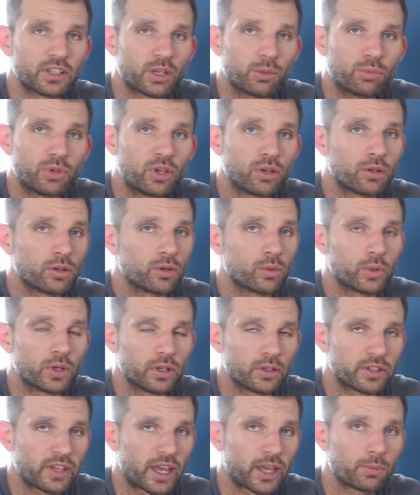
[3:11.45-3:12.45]
computer where
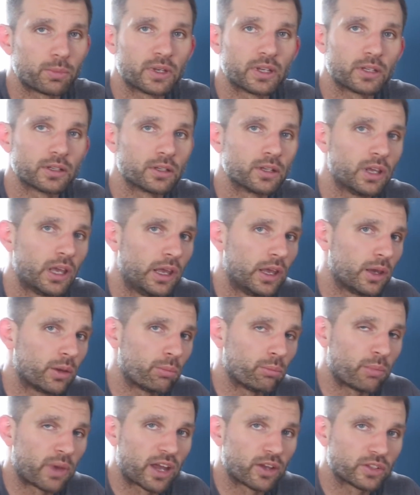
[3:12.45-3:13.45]
you're typing,
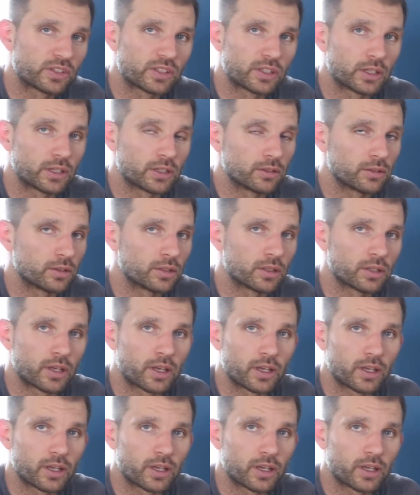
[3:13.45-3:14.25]
mousing,